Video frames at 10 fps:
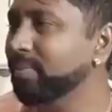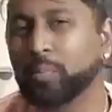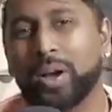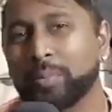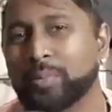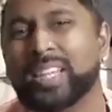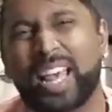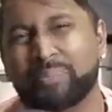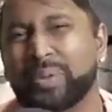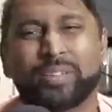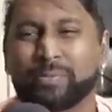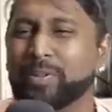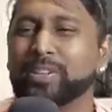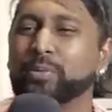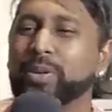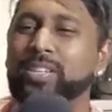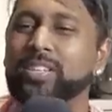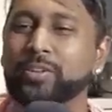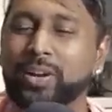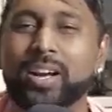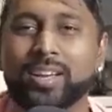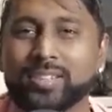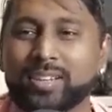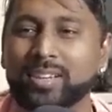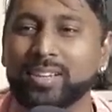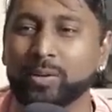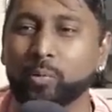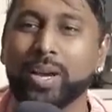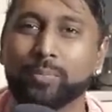Why would that be the first question you ask, White